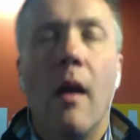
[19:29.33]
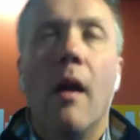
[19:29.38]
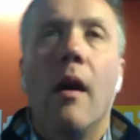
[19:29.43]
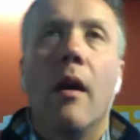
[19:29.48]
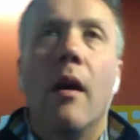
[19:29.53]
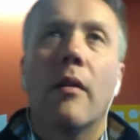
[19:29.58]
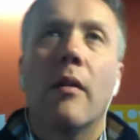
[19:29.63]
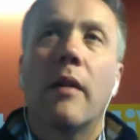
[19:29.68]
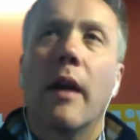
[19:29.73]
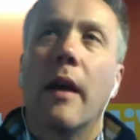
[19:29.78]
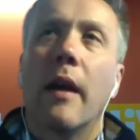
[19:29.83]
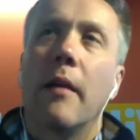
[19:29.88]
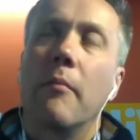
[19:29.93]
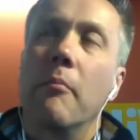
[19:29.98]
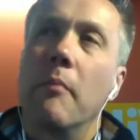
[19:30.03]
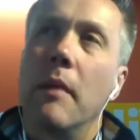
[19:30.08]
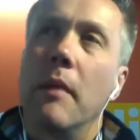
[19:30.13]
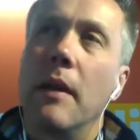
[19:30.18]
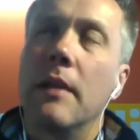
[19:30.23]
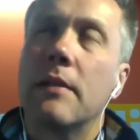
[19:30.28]
Okay,
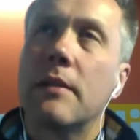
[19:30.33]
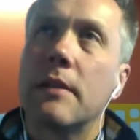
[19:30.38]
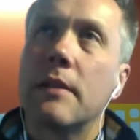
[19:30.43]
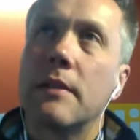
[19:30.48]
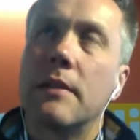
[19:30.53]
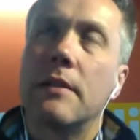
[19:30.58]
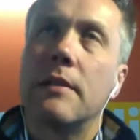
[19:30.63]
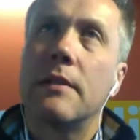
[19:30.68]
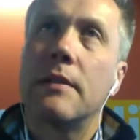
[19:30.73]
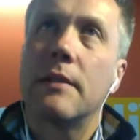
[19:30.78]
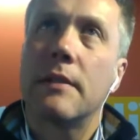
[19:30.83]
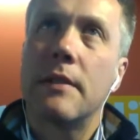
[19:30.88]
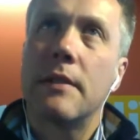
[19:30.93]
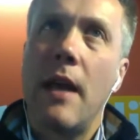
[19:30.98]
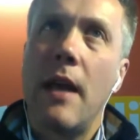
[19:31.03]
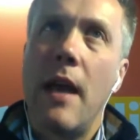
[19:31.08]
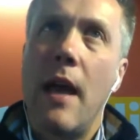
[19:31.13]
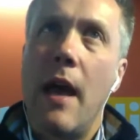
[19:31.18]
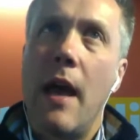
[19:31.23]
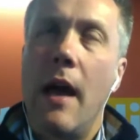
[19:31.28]
meniscus
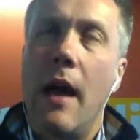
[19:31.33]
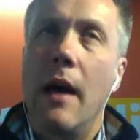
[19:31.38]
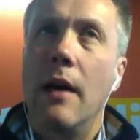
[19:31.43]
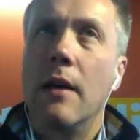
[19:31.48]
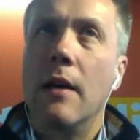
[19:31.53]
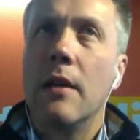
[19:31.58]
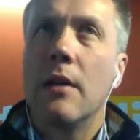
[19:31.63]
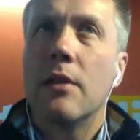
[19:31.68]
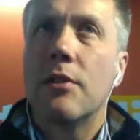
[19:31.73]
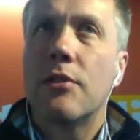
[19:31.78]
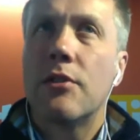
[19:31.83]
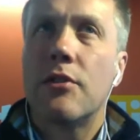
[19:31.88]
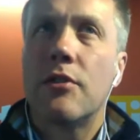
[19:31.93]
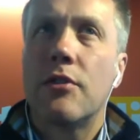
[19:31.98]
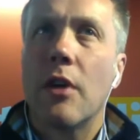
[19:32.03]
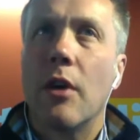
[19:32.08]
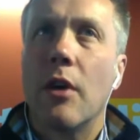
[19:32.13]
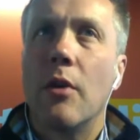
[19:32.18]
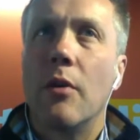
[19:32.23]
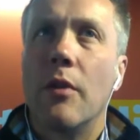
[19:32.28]
tear.
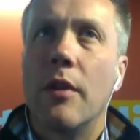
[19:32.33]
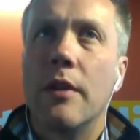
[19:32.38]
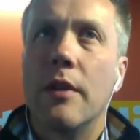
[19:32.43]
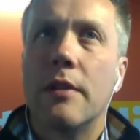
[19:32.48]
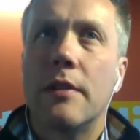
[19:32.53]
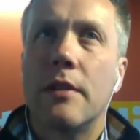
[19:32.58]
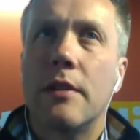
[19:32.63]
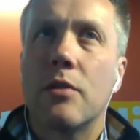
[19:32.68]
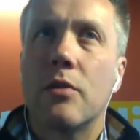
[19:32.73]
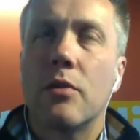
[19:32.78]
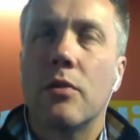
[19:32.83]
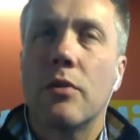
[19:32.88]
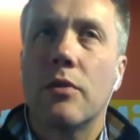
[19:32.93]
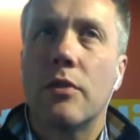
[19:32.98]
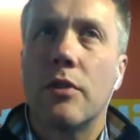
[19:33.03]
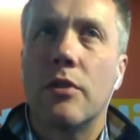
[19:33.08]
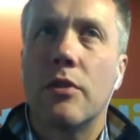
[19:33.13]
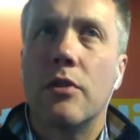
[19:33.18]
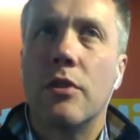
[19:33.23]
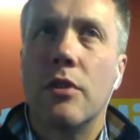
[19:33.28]
So this is all
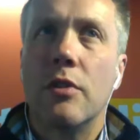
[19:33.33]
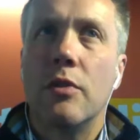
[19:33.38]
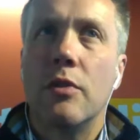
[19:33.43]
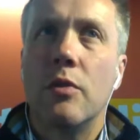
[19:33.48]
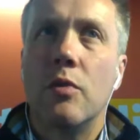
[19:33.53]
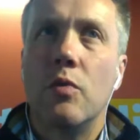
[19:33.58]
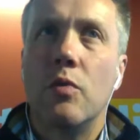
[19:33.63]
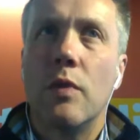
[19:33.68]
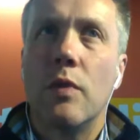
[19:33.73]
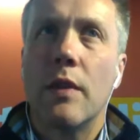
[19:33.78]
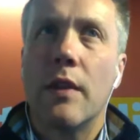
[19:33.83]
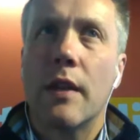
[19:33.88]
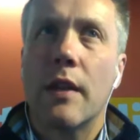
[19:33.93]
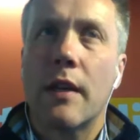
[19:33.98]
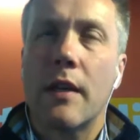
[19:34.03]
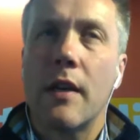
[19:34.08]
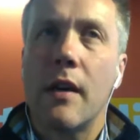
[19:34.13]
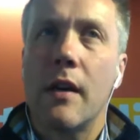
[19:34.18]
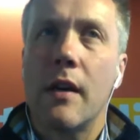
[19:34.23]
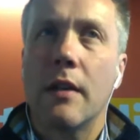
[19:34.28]
to do with the
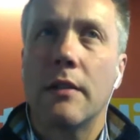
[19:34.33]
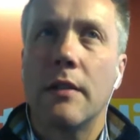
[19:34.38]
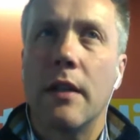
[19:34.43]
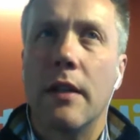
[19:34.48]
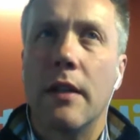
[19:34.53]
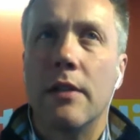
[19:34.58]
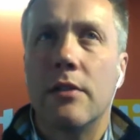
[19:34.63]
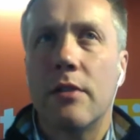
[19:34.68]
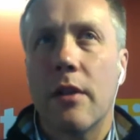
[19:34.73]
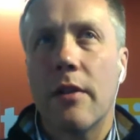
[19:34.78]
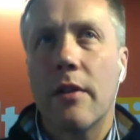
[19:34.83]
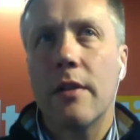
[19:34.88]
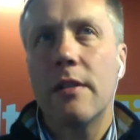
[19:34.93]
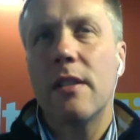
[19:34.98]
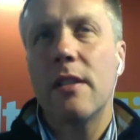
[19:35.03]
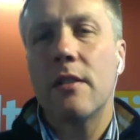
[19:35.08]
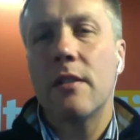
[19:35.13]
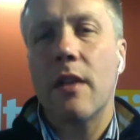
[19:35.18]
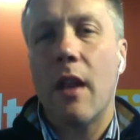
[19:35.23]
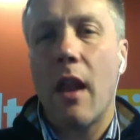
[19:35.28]
cartilage. So
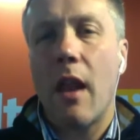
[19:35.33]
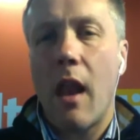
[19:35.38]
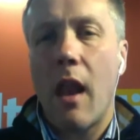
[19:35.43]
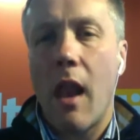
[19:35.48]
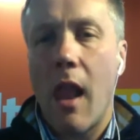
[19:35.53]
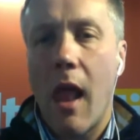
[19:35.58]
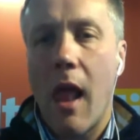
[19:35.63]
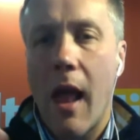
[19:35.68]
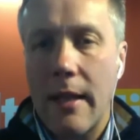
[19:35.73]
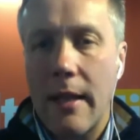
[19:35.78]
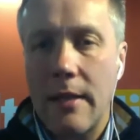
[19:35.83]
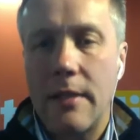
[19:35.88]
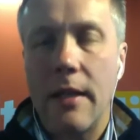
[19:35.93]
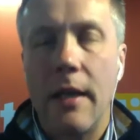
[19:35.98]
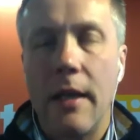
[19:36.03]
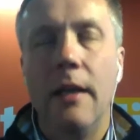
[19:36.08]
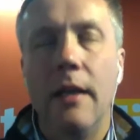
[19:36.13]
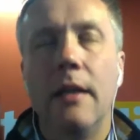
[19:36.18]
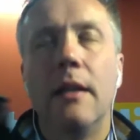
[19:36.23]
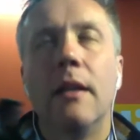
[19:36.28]
this is a
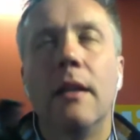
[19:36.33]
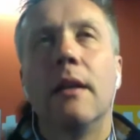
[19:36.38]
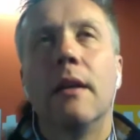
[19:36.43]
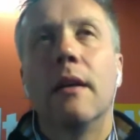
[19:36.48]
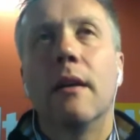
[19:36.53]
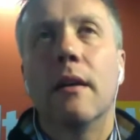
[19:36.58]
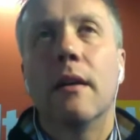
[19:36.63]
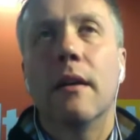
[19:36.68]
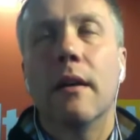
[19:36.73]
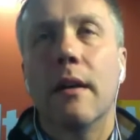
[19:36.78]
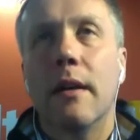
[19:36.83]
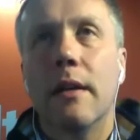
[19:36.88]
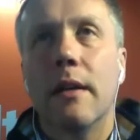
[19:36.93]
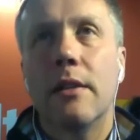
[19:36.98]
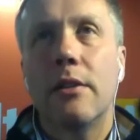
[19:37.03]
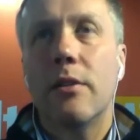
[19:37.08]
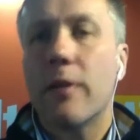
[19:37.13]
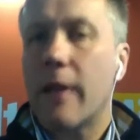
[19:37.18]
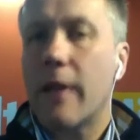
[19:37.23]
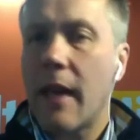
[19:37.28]
lighter
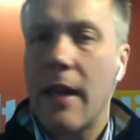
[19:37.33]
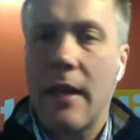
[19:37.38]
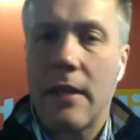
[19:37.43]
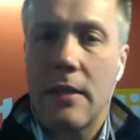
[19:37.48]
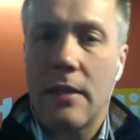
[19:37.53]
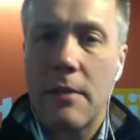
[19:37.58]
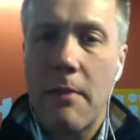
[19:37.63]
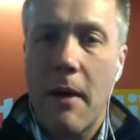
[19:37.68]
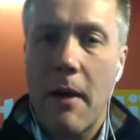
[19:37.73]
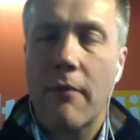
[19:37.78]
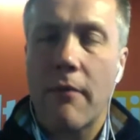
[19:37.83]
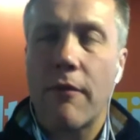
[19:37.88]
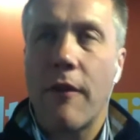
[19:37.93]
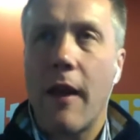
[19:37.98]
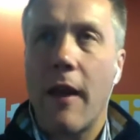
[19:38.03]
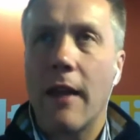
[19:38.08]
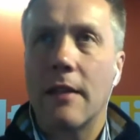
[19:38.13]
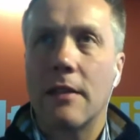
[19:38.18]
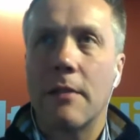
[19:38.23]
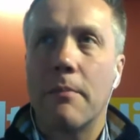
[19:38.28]
issue. Again, it's about
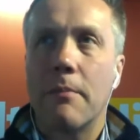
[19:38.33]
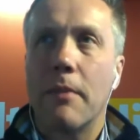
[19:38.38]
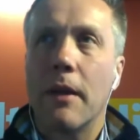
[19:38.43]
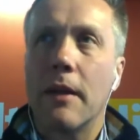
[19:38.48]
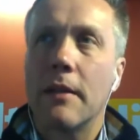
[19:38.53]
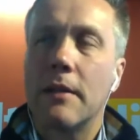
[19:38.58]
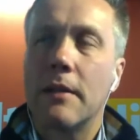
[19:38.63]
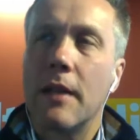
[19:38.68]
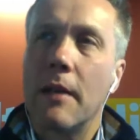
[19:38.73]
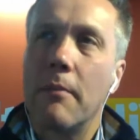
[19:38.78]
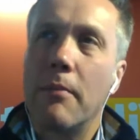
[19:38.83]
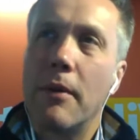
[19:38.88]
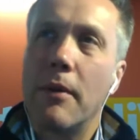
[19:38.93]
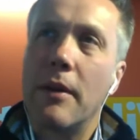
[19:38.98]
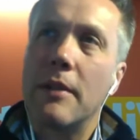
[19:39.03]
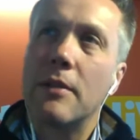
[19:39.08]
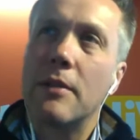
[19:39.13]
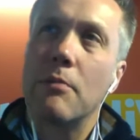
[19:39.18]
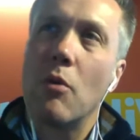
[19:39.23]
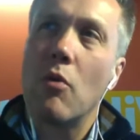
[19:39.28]
flexibility, but
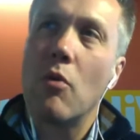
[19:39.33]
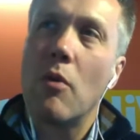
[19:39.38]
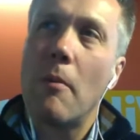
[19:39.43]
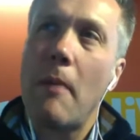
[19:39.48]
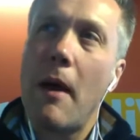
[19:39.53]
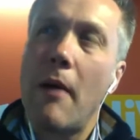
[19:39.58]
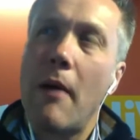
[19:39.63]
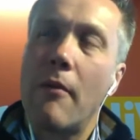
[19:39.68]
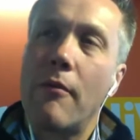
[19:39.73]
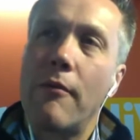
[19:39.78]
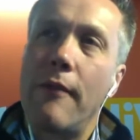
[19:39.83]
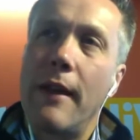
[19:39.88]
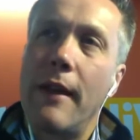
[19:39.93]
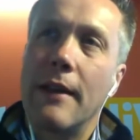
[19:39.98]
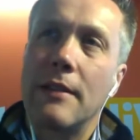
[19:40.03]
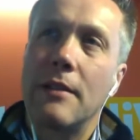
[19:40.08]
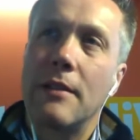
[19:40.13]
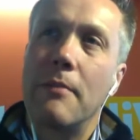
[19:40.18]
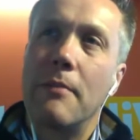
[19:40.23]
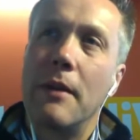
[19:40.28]
it's more about
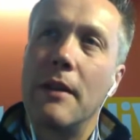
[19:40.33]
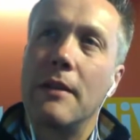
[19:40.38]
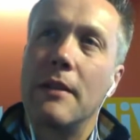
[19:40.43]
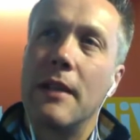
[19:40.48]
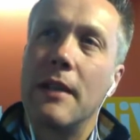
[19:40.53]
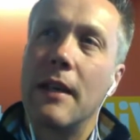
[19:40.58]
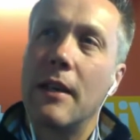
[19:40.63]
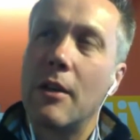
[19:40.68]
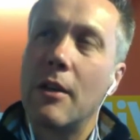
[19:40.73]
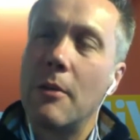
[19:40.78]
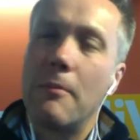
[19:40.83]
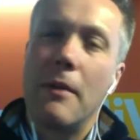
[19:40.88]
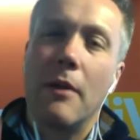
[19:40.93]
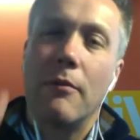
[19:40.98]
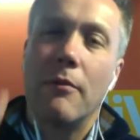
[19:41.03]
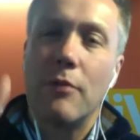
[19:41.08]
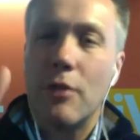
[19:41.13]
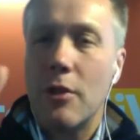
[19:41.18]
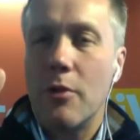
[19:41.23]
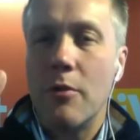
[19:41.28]
flexibility. It could be
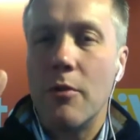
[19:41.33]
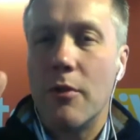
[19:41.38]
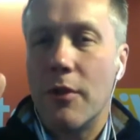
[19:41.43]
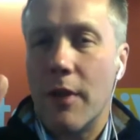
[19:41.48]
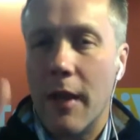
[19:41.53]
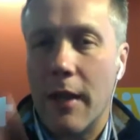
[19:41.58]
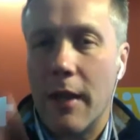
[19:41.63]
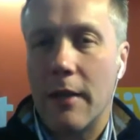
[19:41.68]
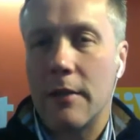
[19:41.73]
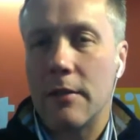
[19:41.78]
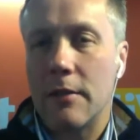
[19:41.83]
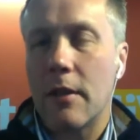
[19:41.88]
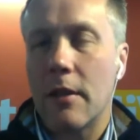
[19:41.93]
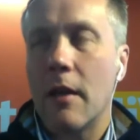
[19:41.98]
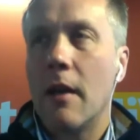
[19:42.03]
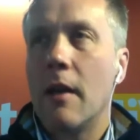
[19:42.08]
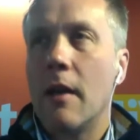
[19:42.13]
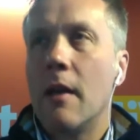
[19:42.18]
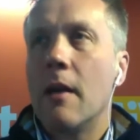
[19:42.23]
of two things.